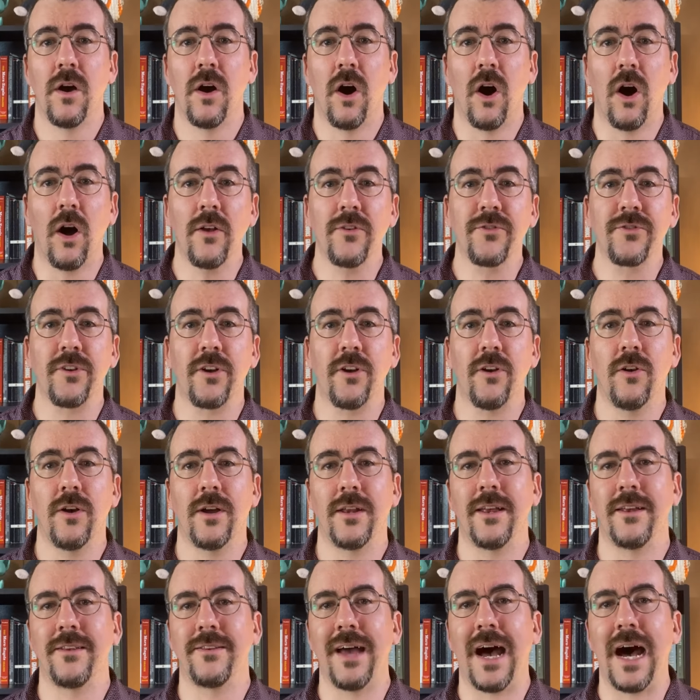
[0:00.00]
Also, in
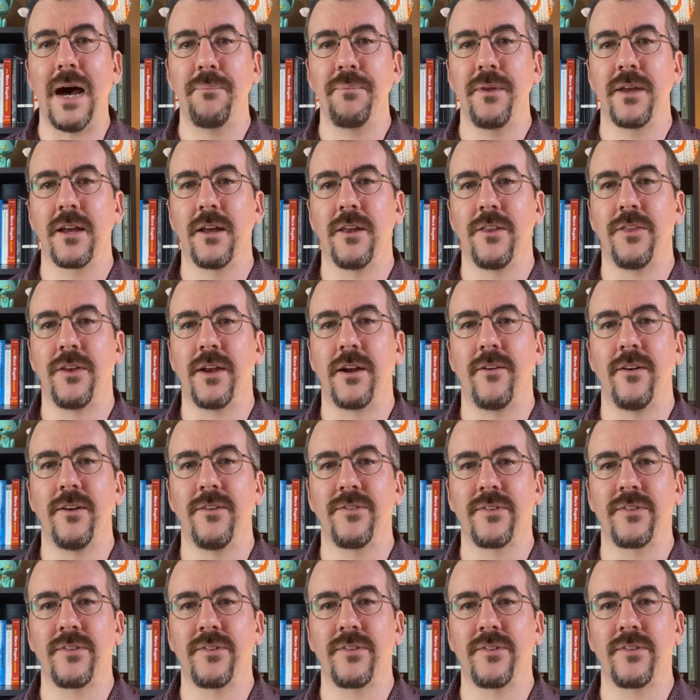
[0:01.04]
adopting a theory,